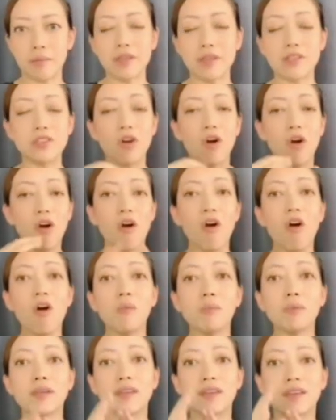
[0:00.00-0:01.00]
It's all
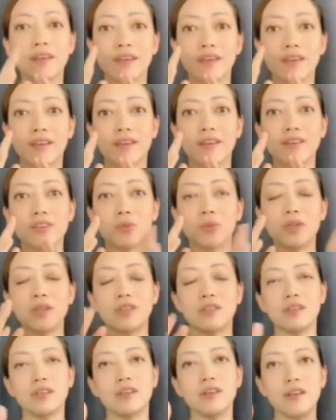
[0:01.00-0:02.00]
because we
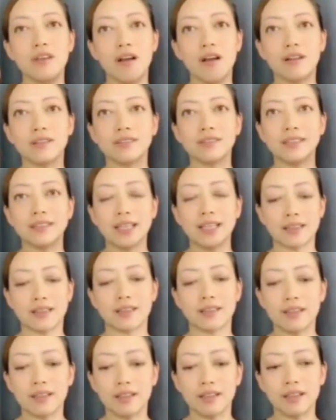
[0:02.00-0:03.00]
did not set
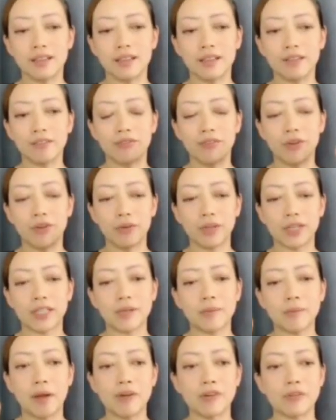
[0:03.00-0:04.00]
the very clear
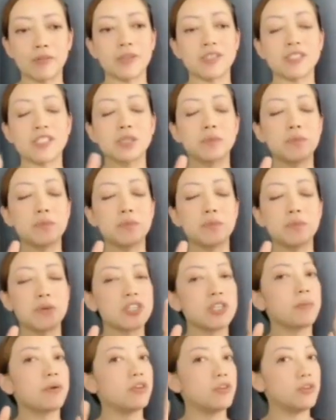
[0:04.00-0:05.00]
boundaries,
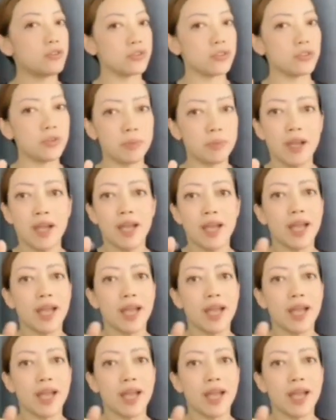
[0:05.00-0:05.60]
especially about YouTube.